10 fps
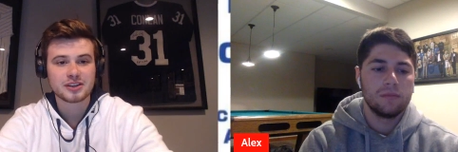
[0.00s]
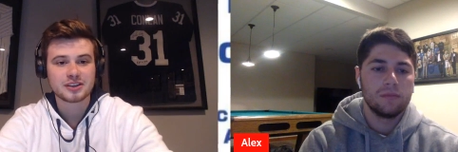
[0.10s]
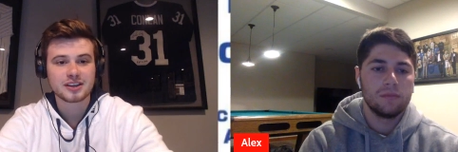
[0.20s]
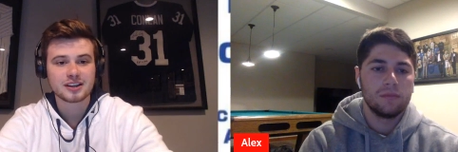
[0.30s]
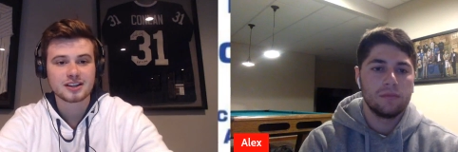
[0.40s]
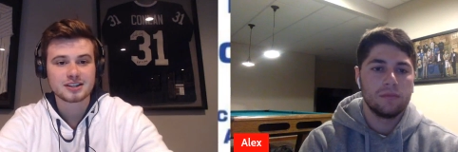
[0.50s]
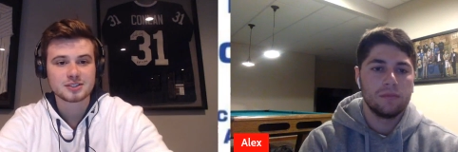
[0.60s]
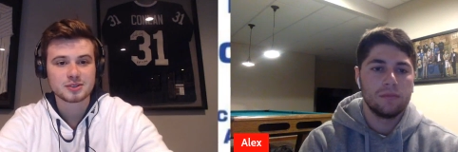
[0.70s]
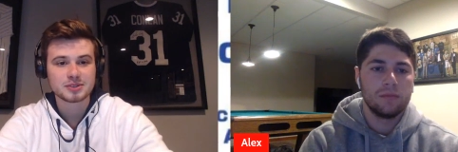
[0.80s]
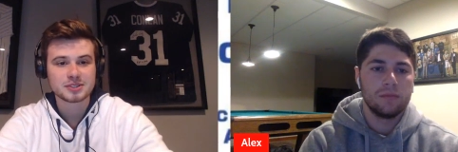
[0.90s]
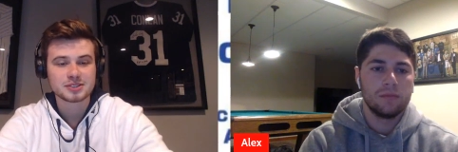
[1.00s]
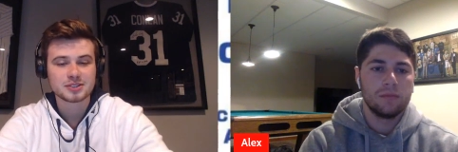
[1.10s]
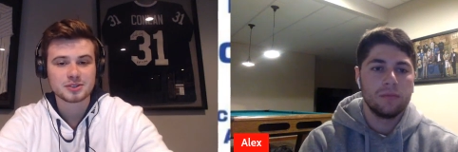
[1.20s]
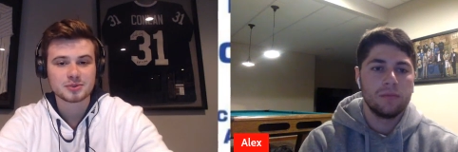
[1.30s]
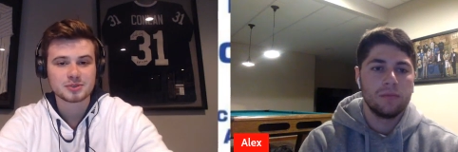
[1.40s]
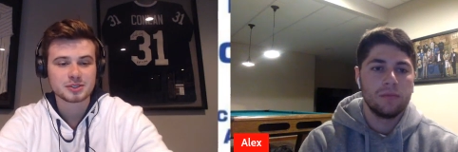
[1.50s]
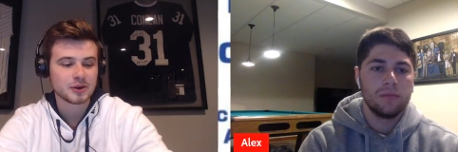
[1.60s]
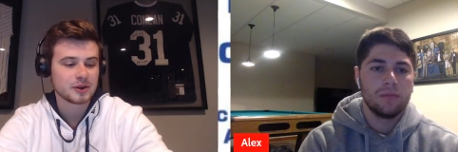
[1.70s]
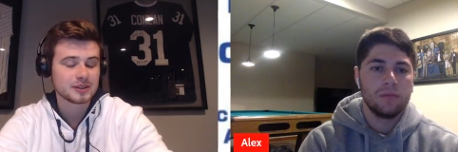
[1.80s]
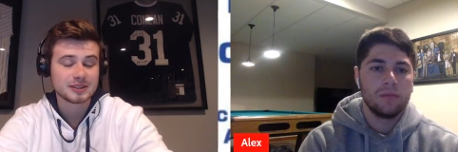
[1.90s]
Speaker 1: I think had a lot to do with this too.
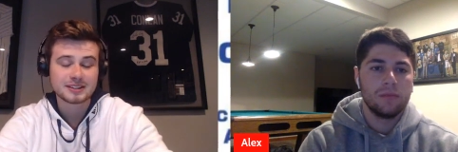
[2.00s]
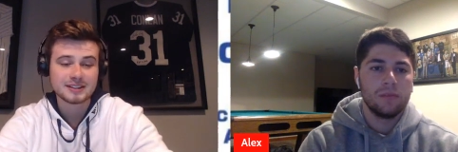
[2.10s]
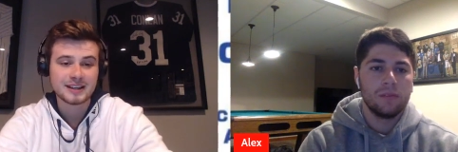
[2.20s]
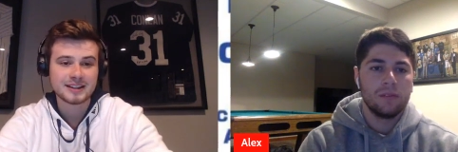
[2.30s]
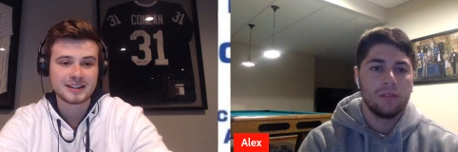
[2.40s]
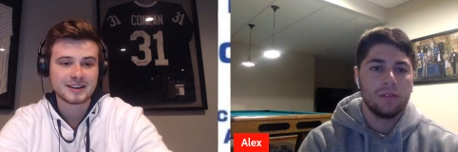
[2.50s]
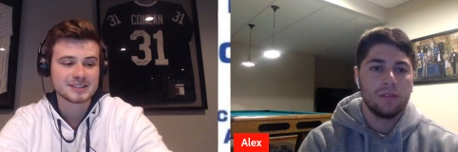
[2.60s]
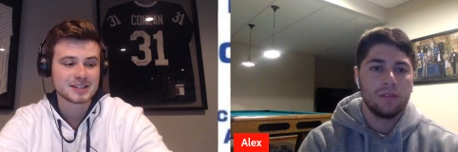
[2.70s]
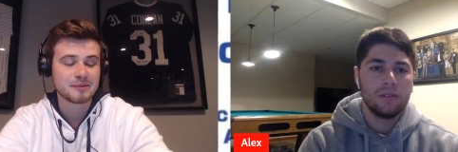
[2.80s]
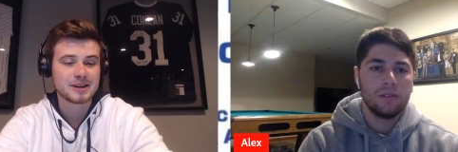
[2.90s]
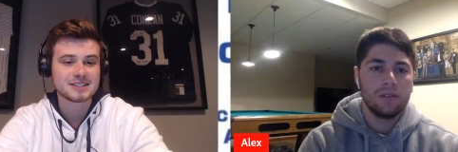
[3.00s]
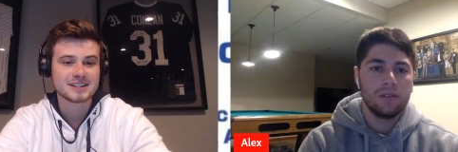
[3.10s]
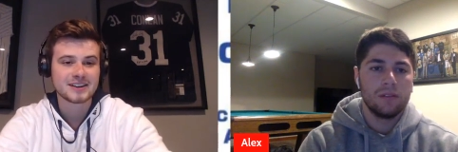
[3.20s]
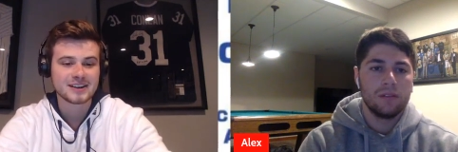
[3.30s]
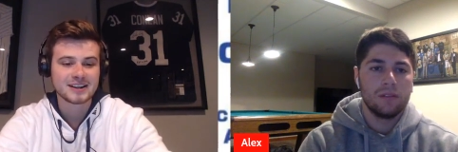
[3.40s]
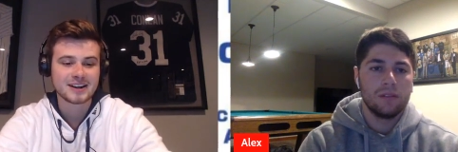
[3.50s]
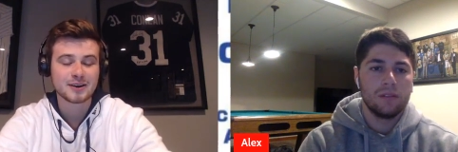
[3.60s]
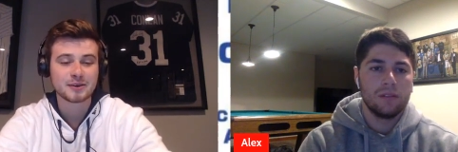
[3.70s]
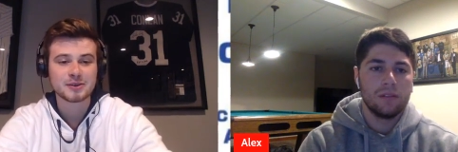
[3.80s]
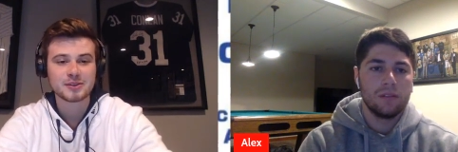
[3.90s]
So that you know, that's kind of my take on it. I don't know
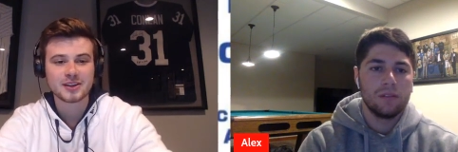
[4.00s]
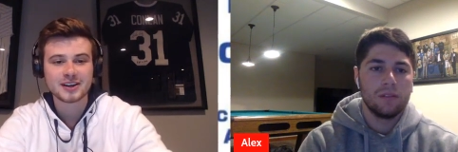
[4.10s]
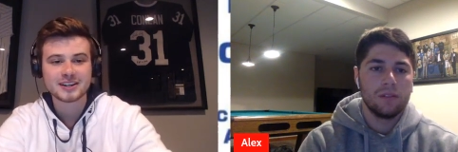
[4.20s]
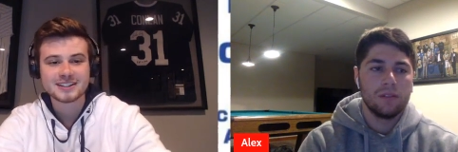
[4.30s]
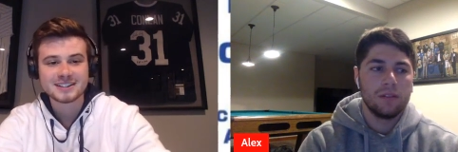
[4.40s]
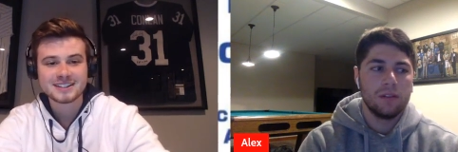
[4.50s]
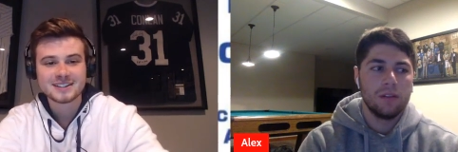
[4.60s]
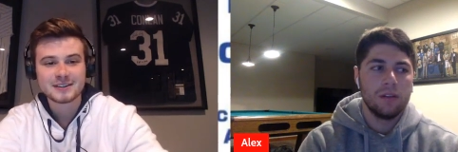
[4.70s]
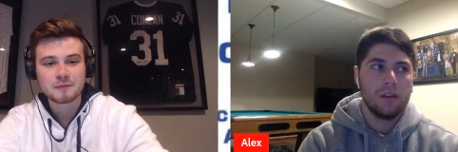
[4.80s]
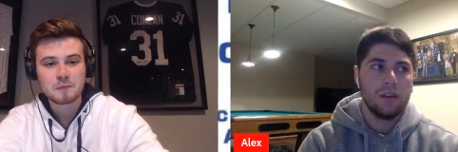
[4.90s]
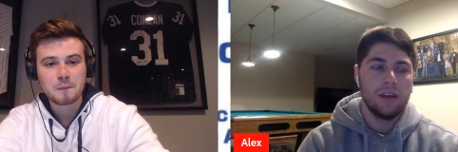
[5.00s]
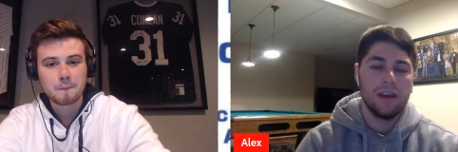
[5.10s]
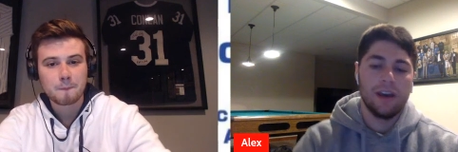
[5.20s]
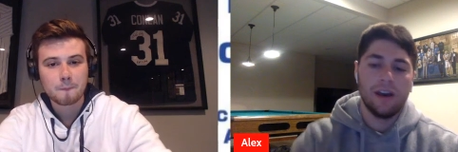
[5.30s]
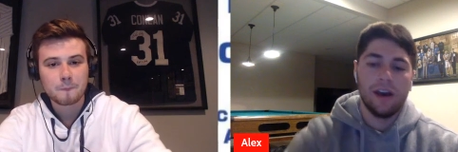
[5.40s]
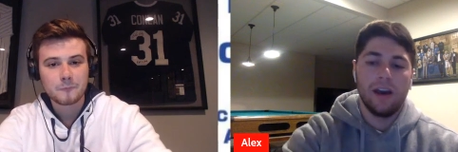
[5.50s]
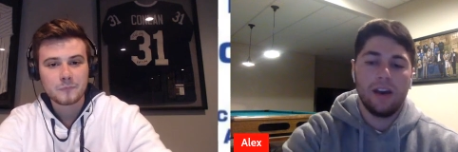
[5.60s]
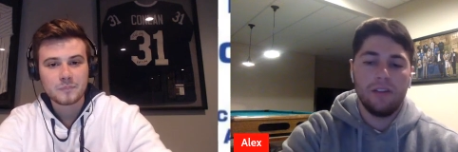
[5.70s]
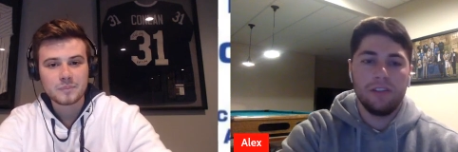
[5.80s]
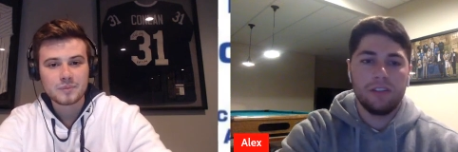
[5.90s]
what you thought.
Speaker 2: Yeah,
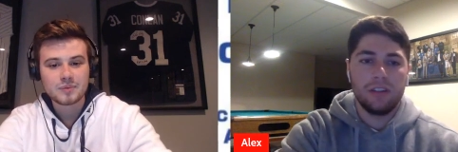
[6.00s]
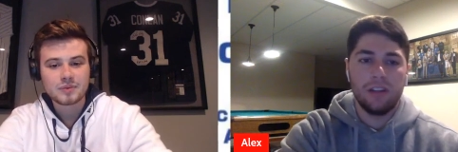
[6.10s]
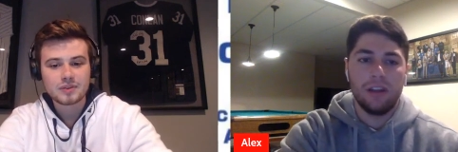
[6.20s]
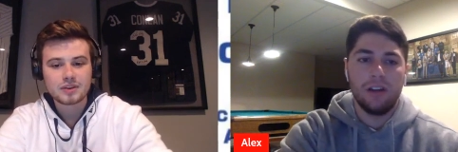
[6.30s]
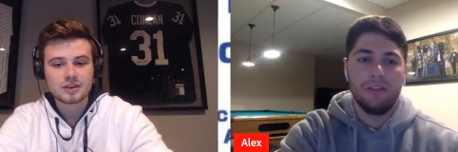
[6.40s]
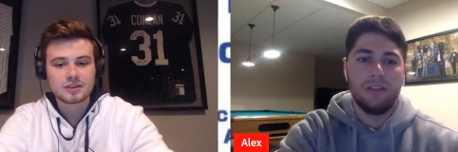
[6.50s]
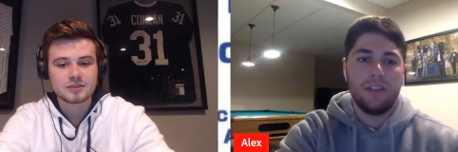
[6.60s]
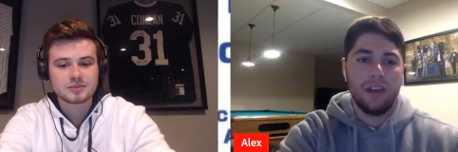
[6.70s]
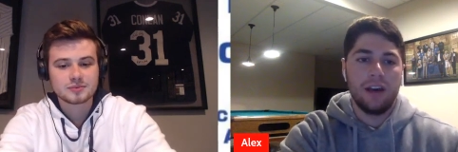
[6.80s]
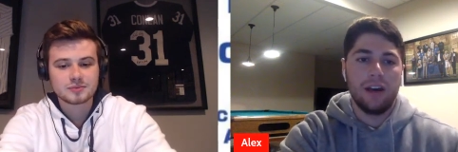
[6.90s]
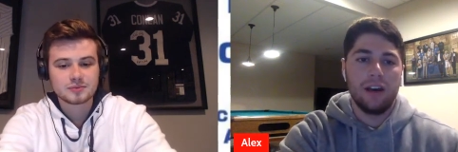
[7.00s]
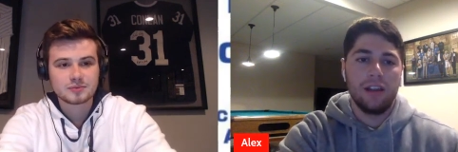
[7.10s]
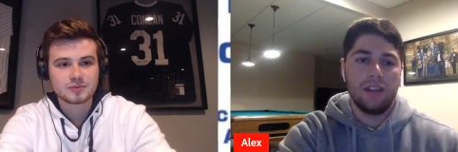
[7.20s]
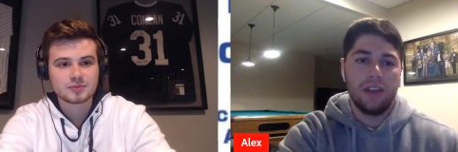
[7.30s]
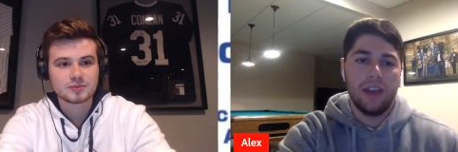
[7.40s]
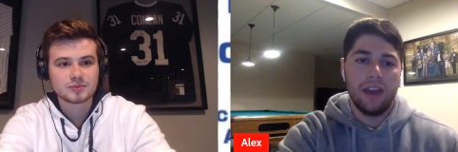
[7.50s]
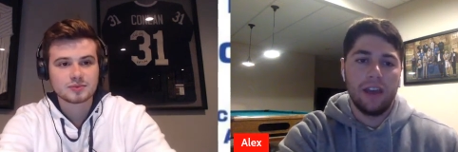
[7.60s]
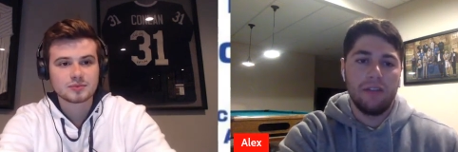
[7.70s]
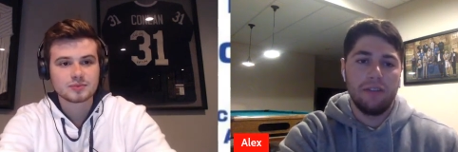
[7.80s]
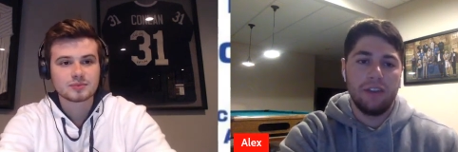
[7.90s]
I obviously loved the uh, the
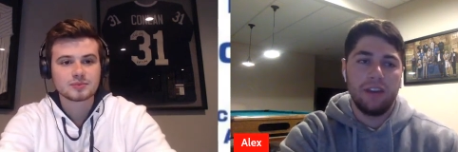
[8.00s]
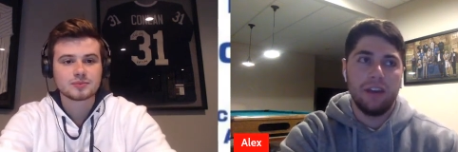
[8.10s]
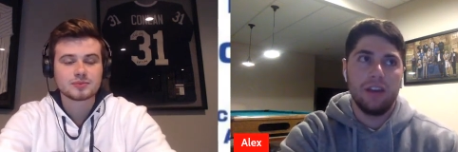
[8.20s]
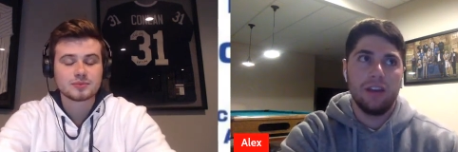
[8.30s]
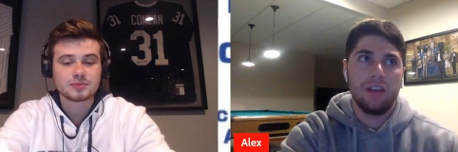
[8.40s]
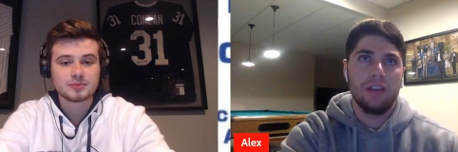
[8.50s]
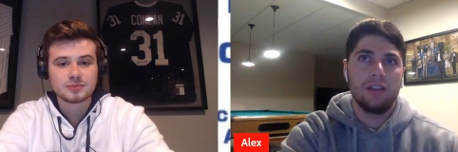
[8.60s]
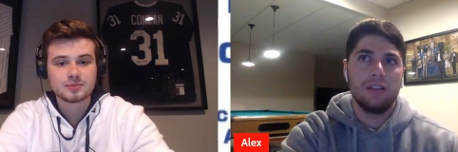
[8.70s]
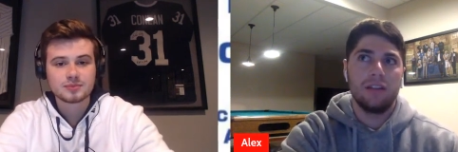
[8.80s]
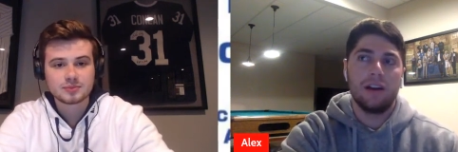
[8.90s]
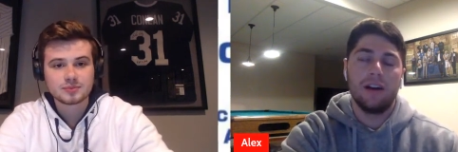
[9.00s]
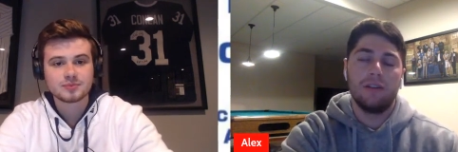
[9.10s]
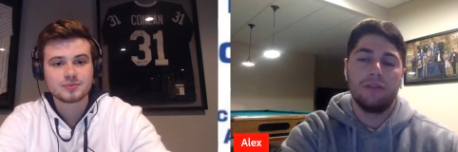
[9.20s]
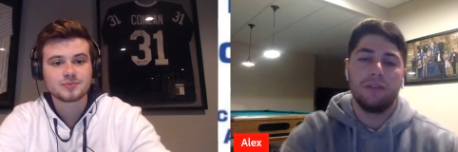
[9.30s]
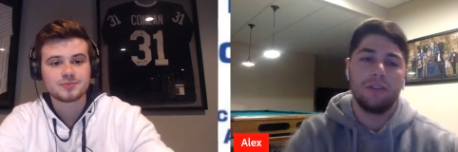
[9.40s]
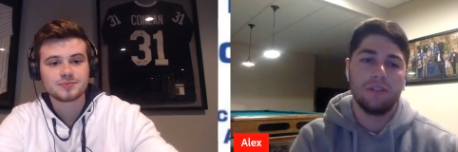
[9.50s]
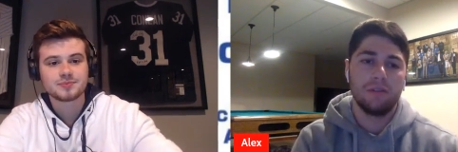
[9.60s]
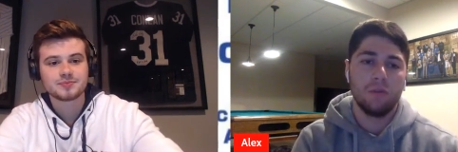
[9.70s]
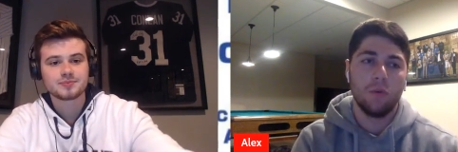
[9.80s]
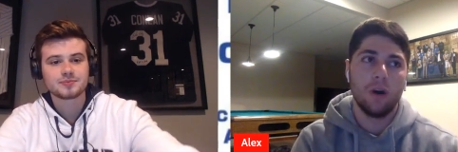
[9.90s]
AAV uh,
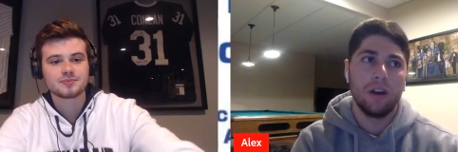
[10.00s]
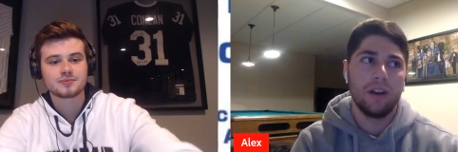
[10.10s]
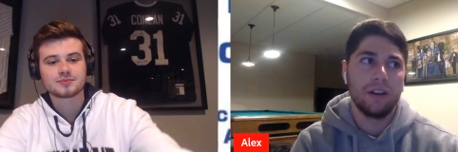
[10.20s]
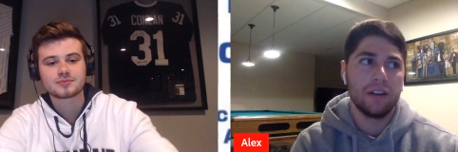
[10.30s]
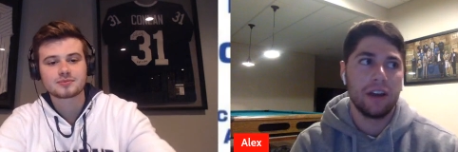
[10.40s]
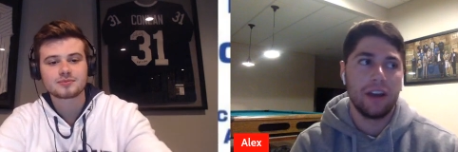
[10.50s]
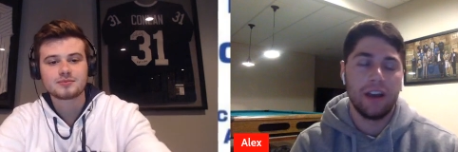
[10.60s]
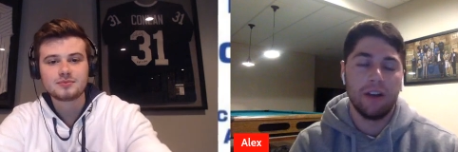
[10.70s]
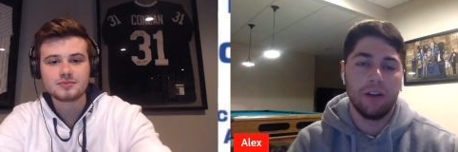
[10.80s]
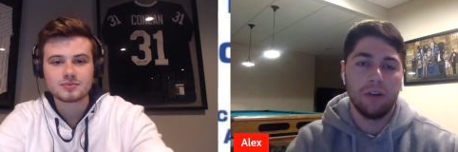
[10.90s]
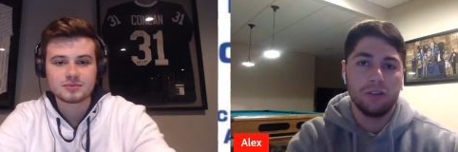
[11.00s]
for what kind of Aaron